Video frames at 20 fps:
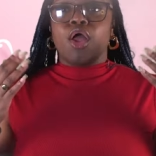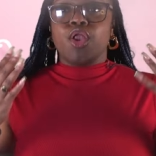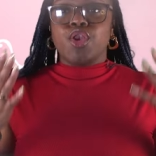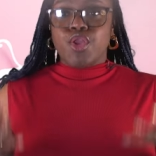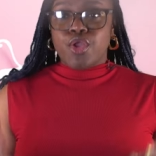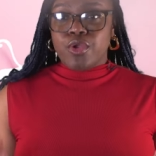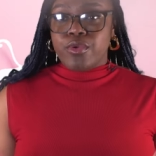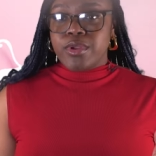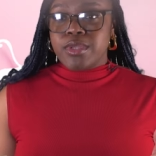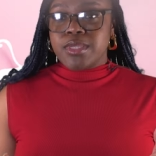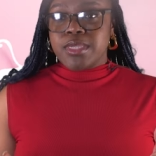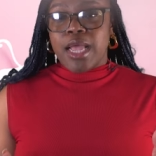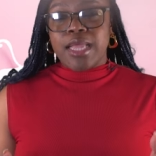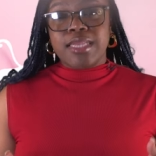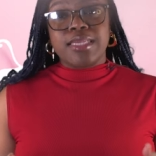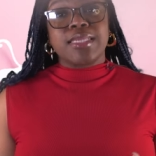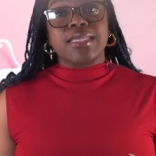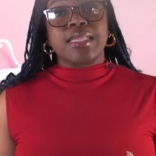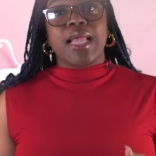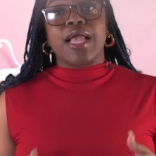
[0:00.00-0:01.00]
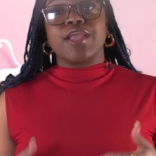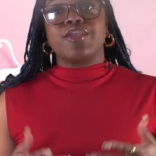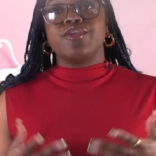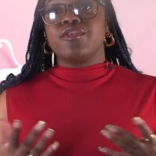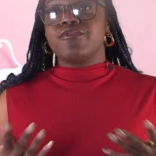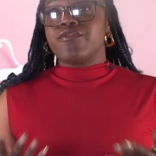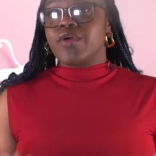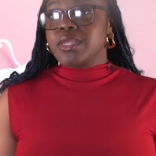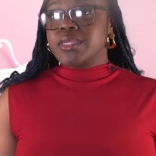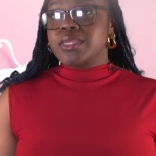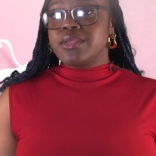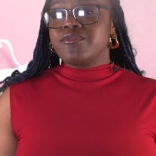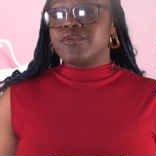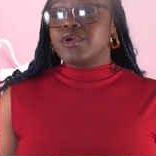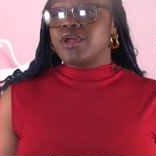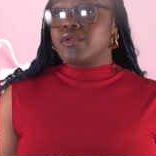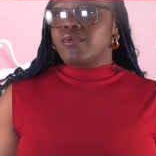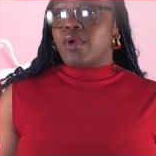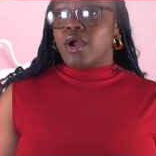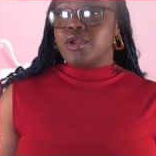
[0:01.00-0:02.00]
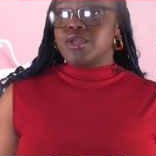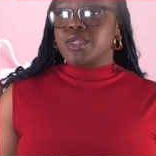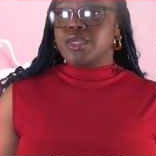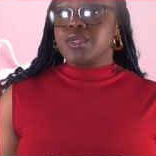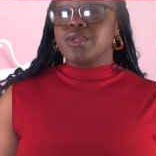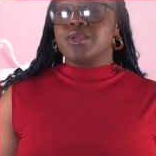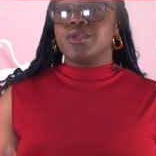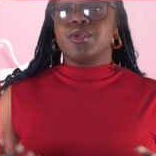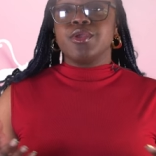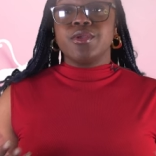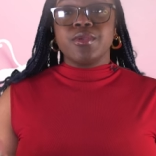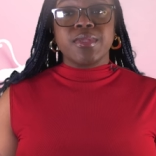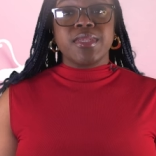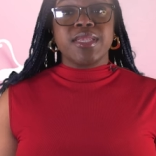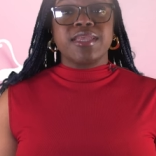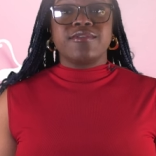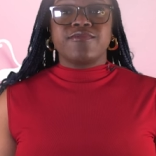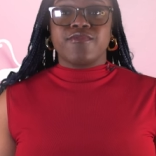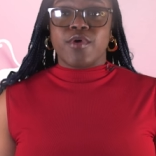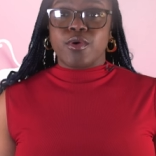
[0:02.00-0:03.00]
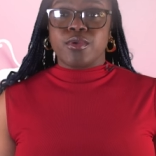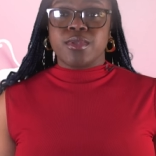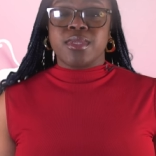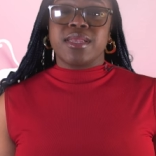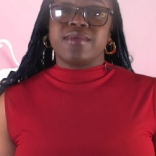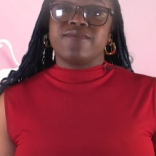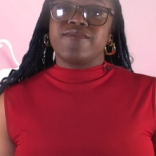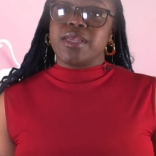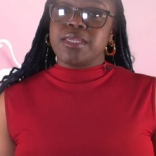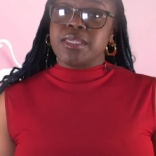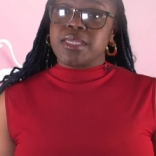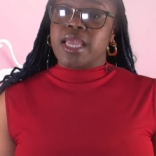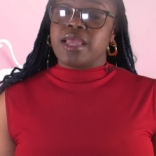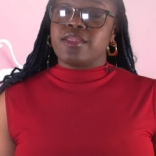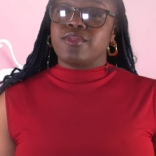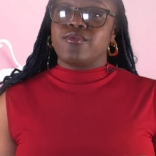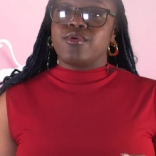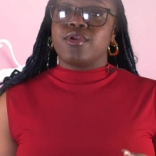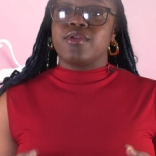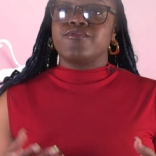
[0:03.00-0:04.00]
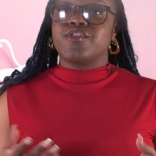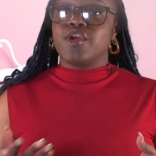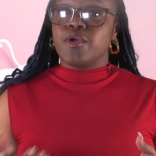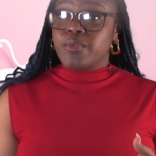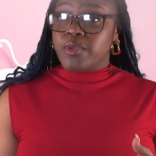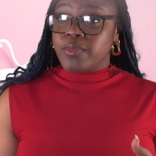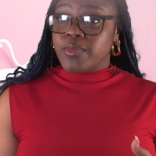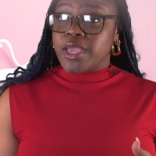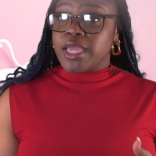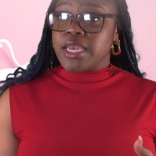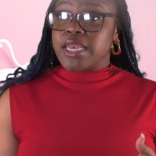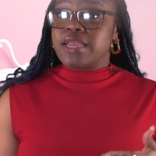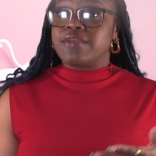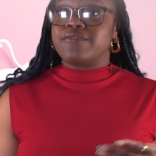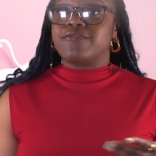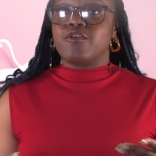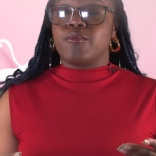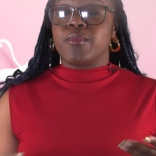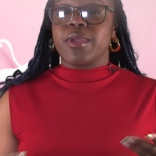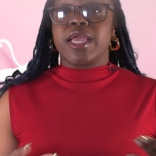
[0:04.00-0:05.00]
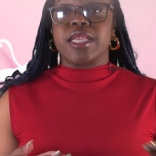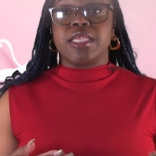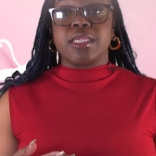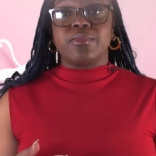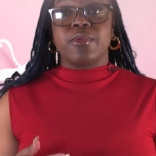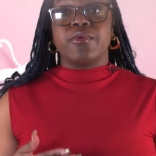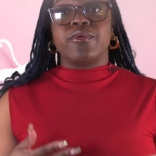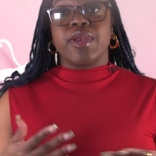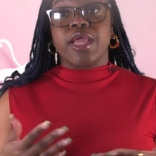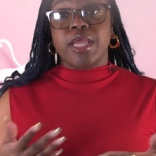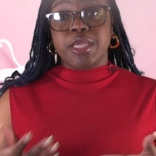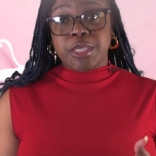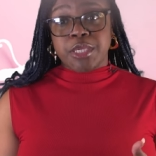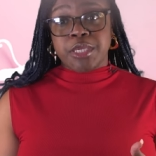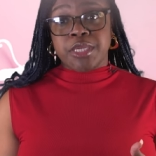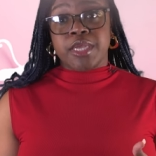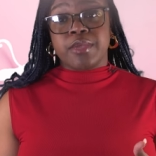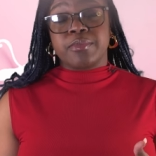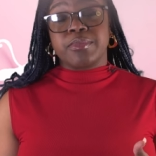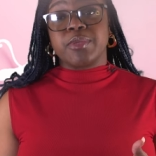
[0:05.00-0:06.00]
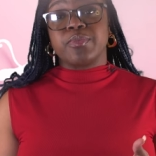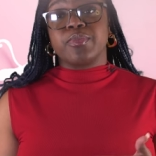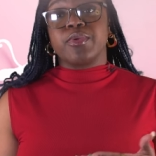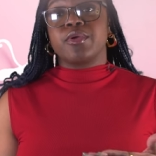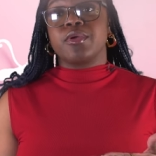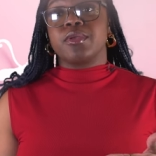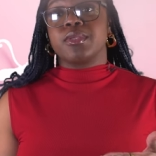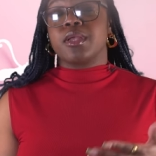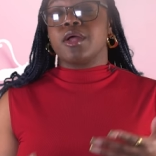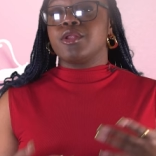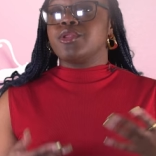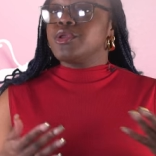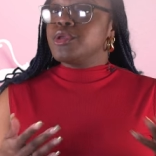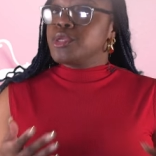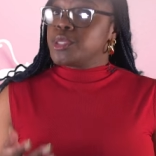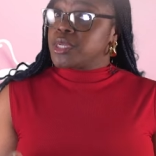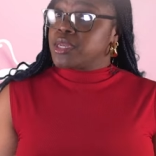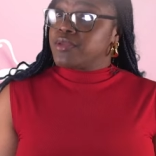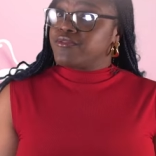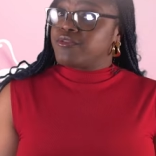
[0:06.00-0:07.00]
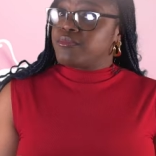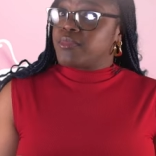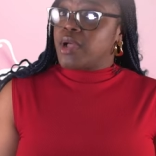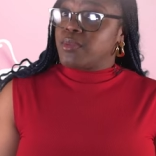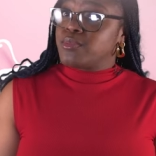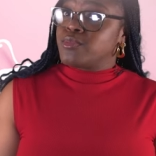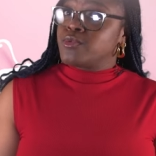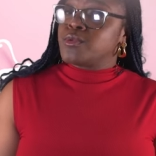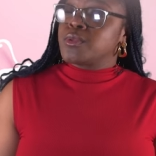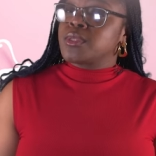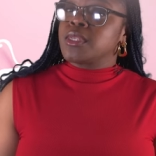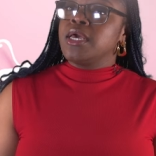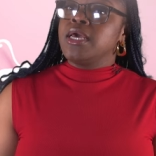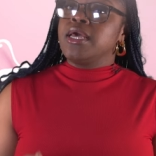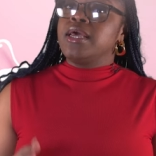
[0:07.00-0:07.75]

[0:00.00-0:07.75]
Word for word: Neuroscientists at University of Colorado use these voles to investigate the role of dopamine in forming intimate relationships because, unusually for mammals,